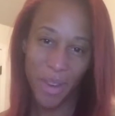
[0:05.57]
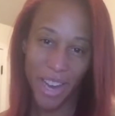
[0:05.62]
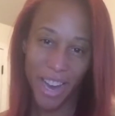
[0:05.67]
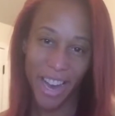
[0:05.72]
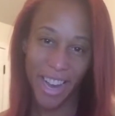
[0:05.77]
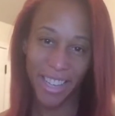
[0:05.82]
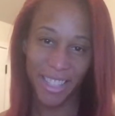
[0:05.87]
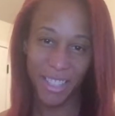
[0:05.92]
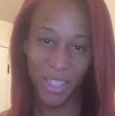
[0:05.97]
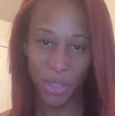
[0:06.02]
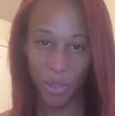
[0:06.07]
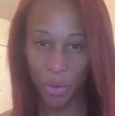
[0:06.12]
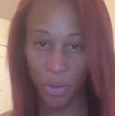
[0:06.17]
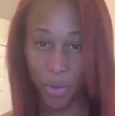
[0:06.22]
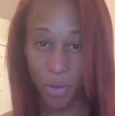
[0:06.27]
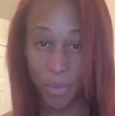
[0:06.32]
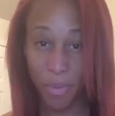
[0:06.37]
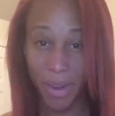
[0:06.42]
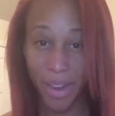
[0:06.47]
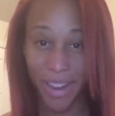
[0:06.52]
back
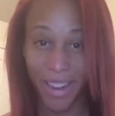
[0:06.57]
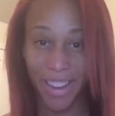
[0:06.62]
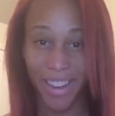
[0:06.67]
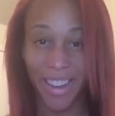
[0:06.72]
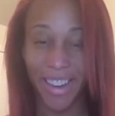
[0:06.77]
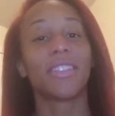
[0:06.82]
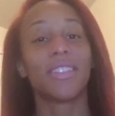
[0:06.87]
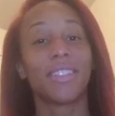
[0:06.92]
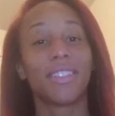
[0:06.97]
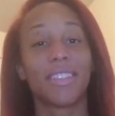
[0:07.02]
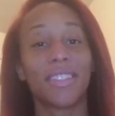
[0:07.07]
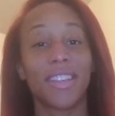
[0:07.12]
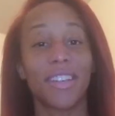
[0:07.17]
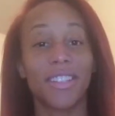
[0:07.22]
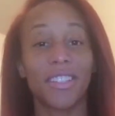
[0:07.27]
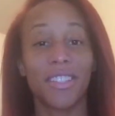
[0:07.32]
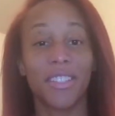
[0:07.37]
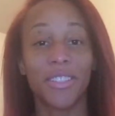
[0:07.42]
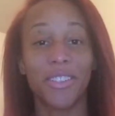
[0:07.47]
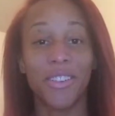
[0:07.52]
to my
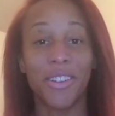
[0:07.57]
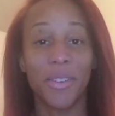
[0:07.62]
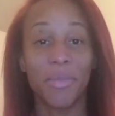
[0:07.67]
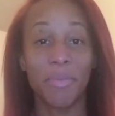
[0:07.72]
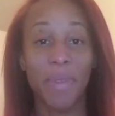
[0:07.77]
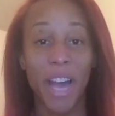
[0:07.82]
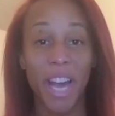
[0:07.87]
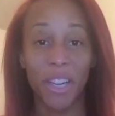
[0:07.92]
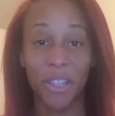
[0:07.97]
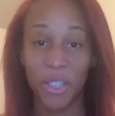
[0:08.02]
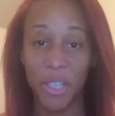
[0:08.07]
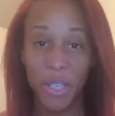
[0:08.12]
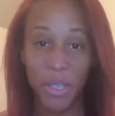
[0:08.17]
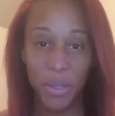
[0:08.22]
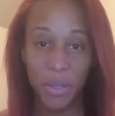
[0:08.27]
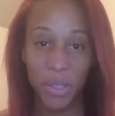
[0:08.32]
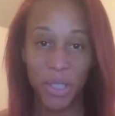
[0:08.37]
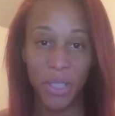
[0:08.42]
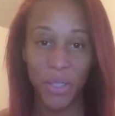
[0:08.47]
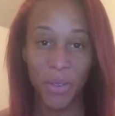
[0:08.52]
discussion on
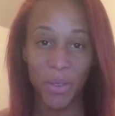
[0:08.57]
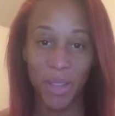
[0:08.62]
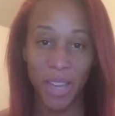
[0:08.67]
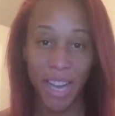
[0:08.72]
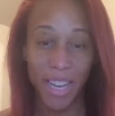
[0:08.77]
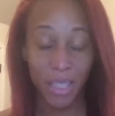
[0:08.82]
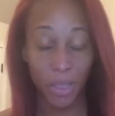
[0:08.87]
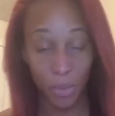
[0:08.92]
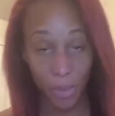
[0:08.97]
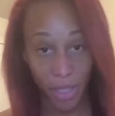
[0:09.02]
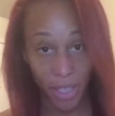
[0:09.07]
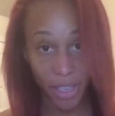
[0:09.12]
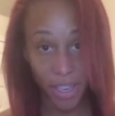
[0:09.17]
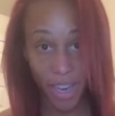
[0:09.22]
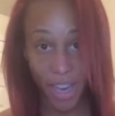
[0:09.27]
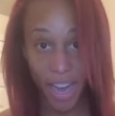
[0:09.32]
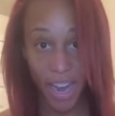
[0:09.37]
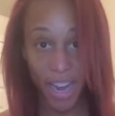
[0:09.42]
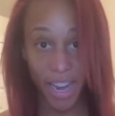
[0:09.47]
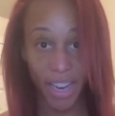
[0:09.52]
macros. So last week
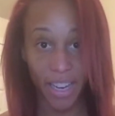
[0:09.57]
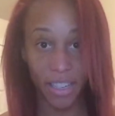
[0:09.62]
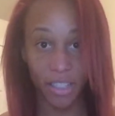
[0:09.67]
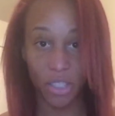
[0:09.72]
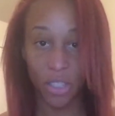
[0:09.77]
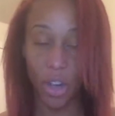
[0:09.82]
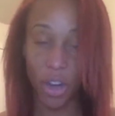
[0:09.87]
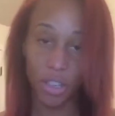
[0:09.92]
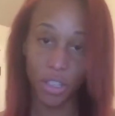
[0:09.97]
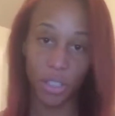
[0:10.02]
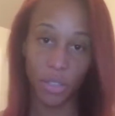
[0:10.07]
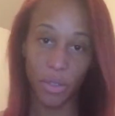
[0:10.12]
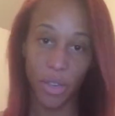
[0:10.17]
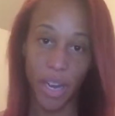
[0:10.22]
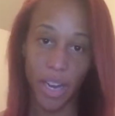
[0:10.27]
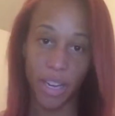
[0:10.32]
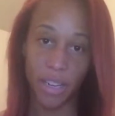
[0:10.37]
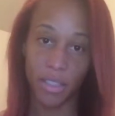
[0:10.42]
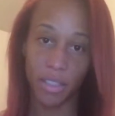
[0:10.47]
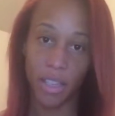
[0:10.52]
I talked to you
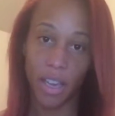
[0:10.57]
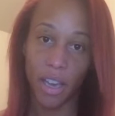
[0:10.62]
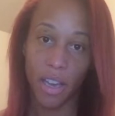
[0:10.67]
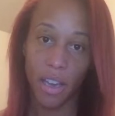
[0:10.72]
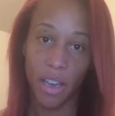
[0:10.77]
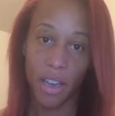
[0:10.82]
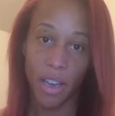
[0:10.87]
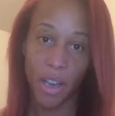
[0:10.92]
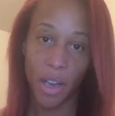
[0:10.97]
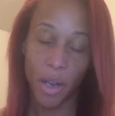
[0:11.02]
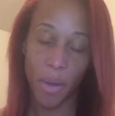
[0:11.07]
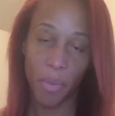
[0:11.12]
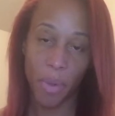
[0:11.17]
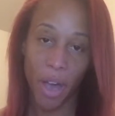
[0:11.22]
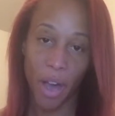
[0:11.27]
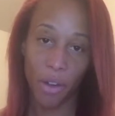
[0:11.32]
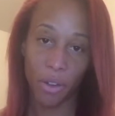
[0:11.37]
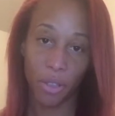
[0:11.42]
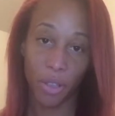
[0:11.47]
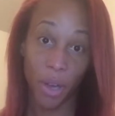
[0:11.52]
guys
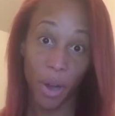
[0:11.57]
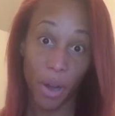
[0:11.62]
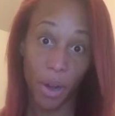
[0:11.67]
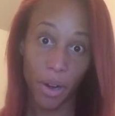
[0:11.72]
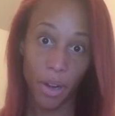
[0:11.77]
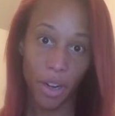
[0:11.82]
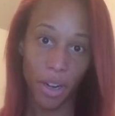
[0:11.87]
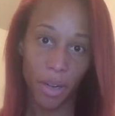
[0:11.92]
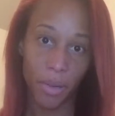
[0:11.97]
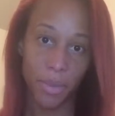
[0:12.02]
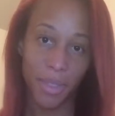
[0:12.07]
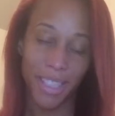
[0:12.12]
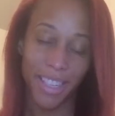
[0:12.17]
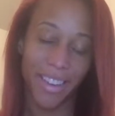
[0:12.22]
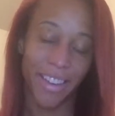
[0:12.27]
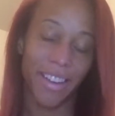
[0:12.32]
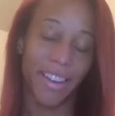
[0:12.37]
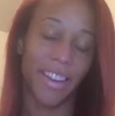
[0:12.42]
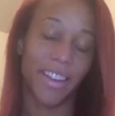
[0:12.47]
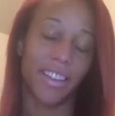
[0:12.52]
about carbs,
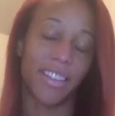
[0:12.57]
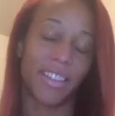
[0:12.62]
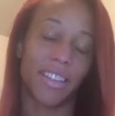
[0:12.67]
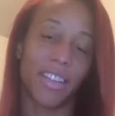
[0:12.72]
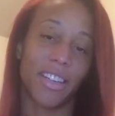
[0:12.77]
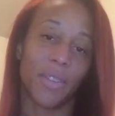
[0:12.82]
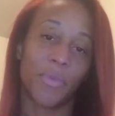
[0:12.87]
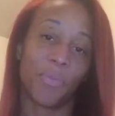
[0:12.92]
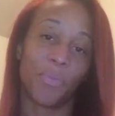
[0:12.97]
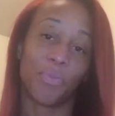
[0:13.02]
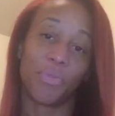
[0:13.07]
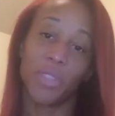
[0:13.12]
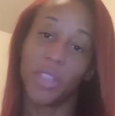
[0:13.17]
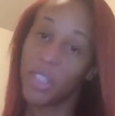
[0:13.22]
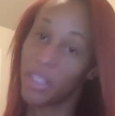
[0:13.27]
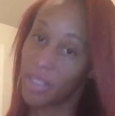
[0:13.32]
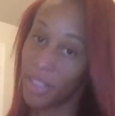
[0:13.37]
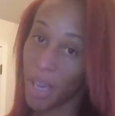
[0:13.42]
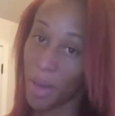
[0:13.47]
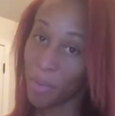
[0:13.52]
and
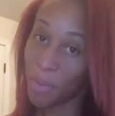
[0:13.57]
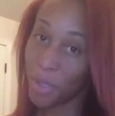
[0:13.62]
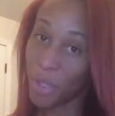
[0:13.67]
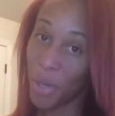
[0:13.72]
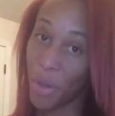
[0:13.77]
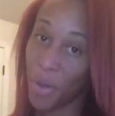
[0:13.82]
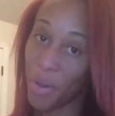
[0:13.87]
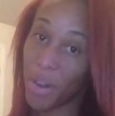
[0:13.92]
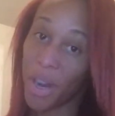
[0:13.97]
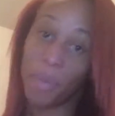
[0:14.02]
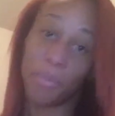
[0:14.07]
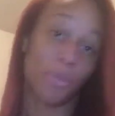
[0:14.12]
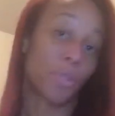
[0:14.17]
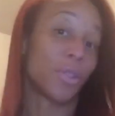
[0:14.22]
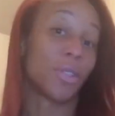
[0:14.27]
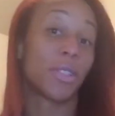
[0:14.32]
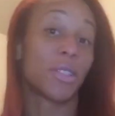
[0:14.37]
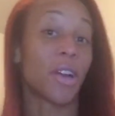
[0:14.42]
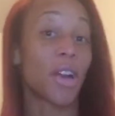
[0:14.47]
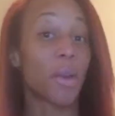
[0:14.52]
this episode I'm
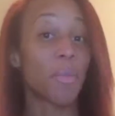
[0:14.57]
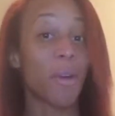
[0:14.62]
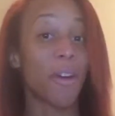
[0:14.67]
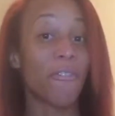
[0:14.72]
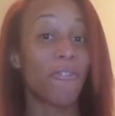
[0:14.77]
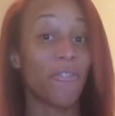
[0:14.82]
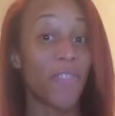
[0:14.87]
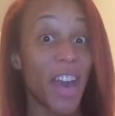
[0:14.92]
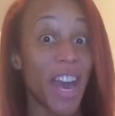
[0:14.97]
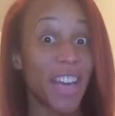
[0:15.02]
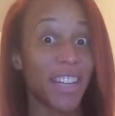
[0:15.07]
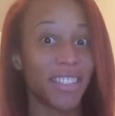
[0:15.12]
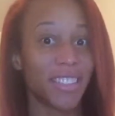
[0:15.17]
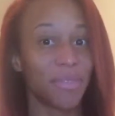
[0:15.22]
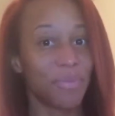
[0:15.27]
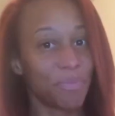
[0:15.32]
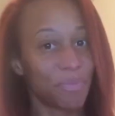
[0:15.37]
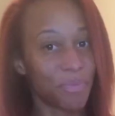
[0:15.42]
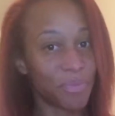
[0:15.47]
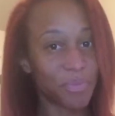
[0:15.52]
going to talk about fat.
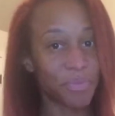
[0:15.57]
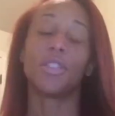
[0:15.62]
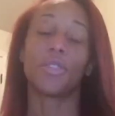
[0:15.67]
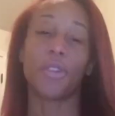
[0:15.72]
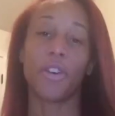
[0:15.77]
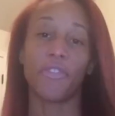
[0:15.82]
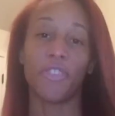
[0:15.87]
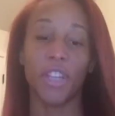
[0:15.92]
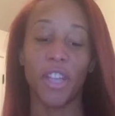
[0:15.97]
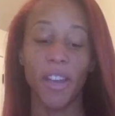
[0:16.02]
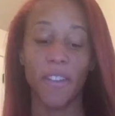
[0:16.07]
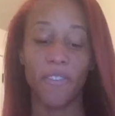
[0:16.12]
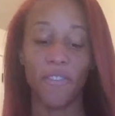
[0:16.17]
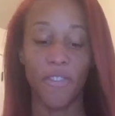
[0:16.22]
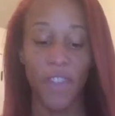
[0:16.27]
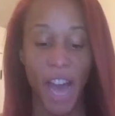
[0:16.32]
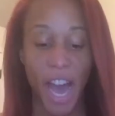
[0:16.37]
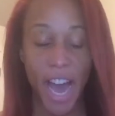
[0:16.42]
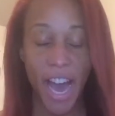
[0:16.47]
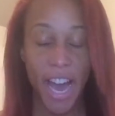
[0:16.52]
So I feel like
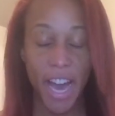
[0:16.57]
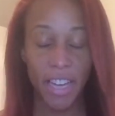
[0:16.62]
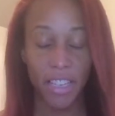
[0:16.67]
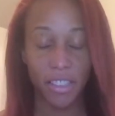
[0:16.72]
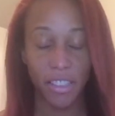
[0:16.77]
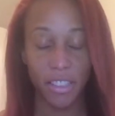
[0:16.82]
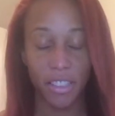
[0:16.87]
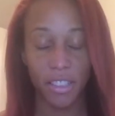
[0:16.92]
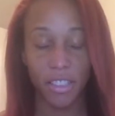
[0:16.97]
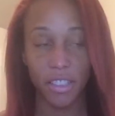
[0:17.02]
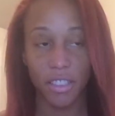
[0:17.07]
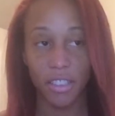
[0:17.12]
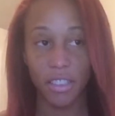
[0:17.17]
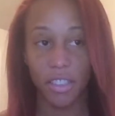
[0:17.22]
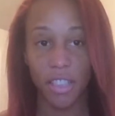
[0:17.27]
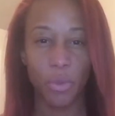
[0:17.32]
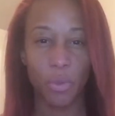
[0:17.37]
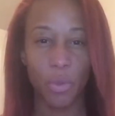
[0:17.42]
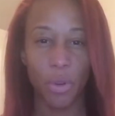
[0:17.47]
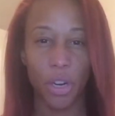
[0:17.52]
fats
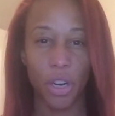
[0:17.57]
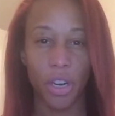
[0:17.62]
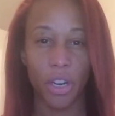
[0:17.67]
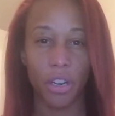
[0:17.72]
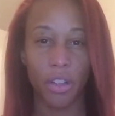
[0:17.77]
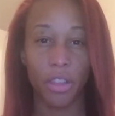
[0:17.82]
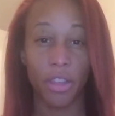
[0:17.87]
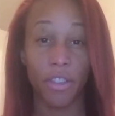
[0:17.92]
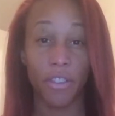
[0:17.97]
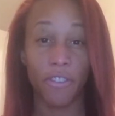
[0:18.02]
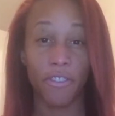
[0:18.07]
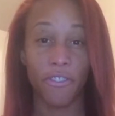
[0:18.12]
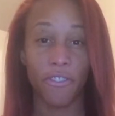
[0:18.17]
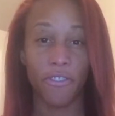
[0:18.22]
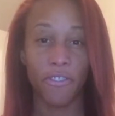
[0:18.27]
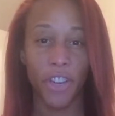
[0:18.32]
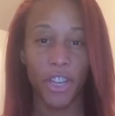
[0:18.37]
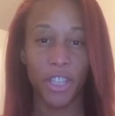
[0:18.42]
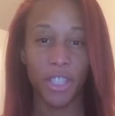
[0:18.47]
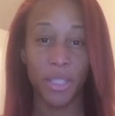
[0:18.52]
were the
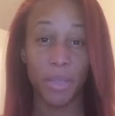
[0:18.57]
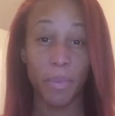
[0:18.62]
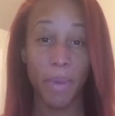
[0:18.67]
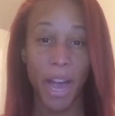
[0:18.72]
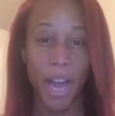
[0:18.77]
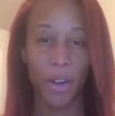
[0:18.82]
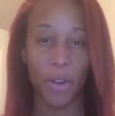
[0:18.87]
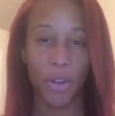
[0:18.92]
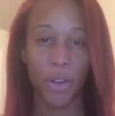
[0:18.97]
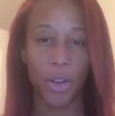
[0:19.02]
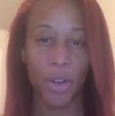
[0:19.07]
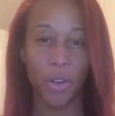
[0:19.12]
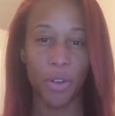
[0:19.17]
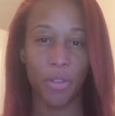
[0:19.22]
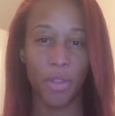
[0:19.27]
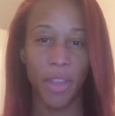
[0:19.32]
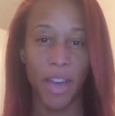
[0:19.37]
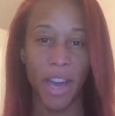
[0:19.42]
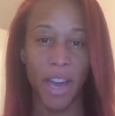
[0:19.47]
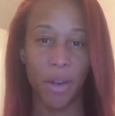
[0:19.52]
first macro
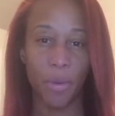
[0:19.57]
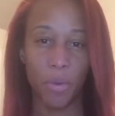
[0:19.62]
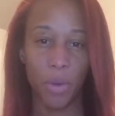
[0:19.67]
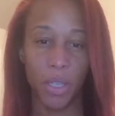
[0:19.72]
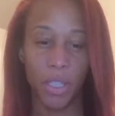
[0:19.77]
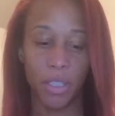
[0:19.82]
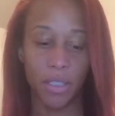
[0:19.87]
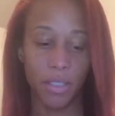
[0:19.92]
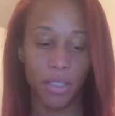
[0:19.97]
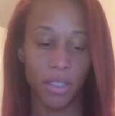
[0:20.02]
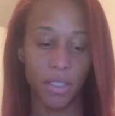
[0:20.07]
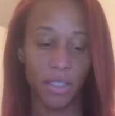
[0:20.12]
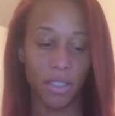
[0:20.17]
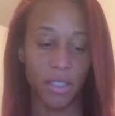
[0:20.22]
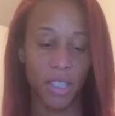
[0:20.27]
that was